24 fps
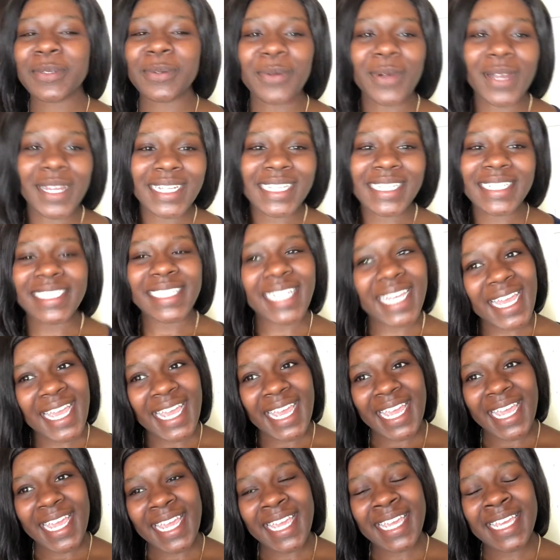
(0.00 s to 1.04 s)
20
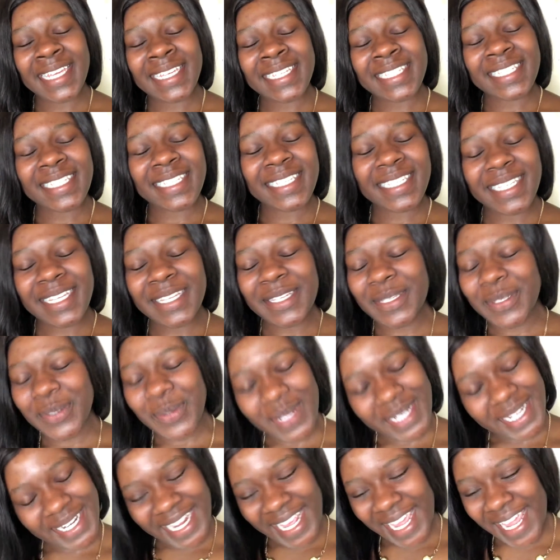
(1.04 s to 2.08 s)
days,
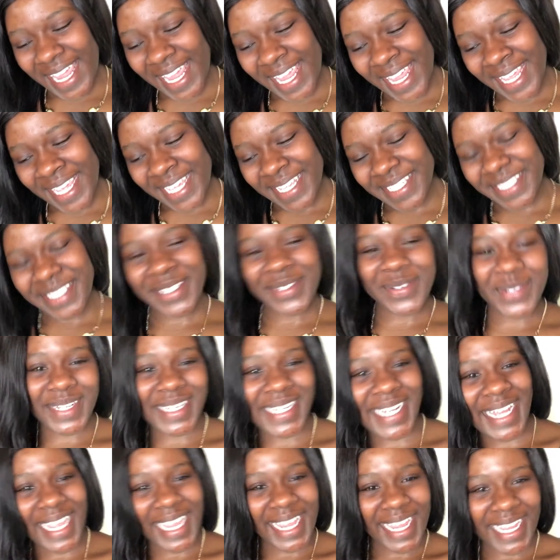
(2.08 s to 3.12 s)
20 days,
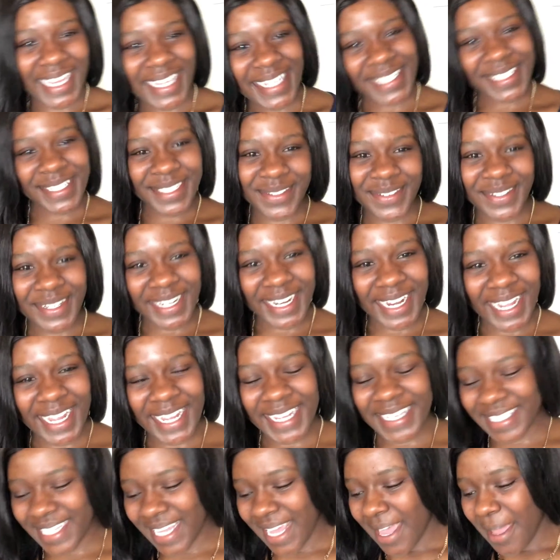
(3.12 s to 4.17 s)
20 days, 20
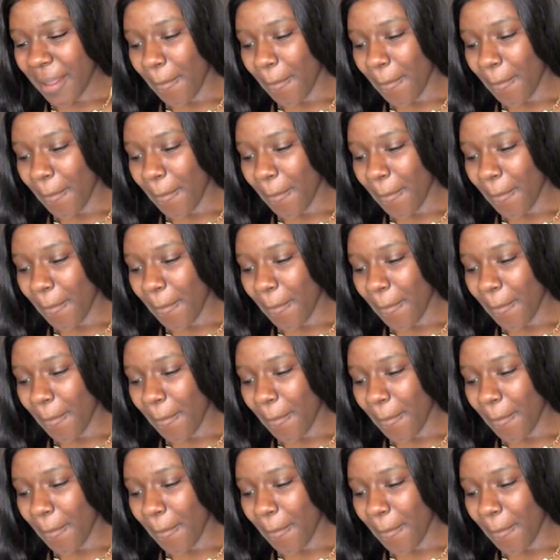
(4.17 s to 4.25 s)
days.